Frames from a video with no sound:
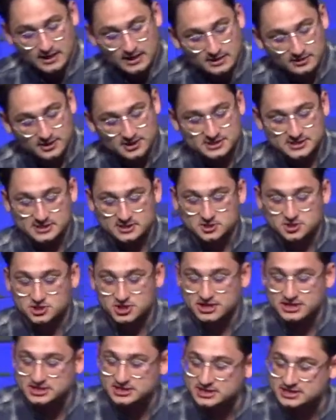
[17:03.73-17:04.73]
Listen,
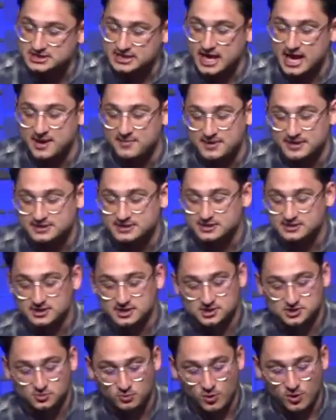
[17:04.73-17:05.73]
Jesus came into
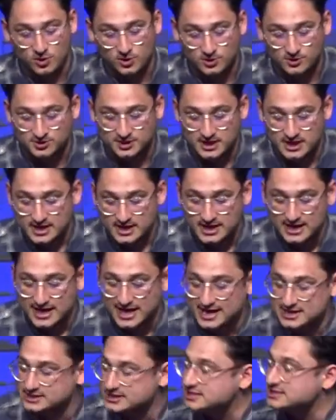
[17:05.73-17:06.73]
this world
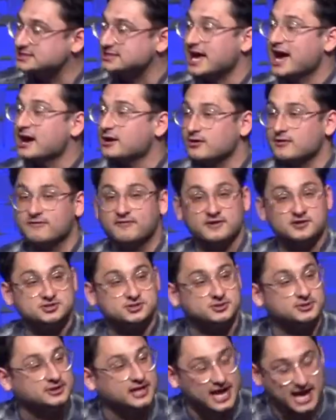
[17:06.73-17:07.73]
as a
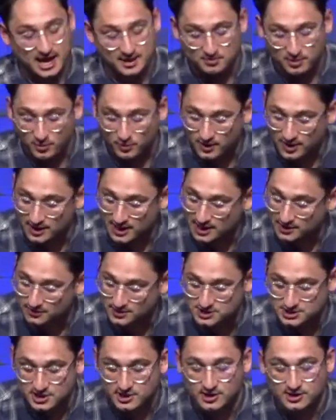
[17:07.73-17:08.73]
sacrificial lamb, but when he
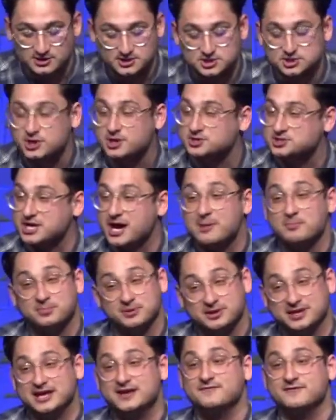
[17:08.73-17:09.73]
returns, church, I'm
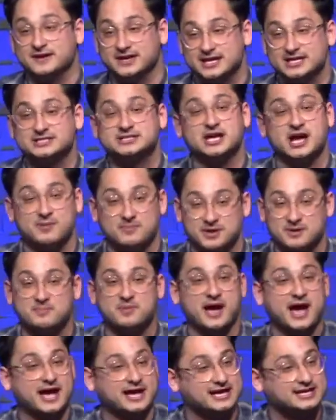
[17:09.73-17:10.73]
believing he's coming
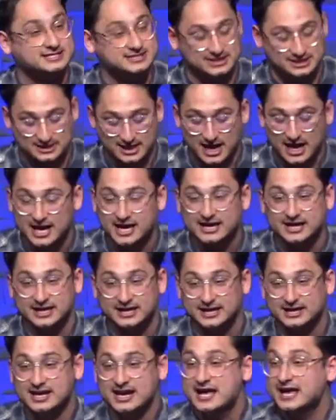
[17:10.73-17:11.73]
back as a lion.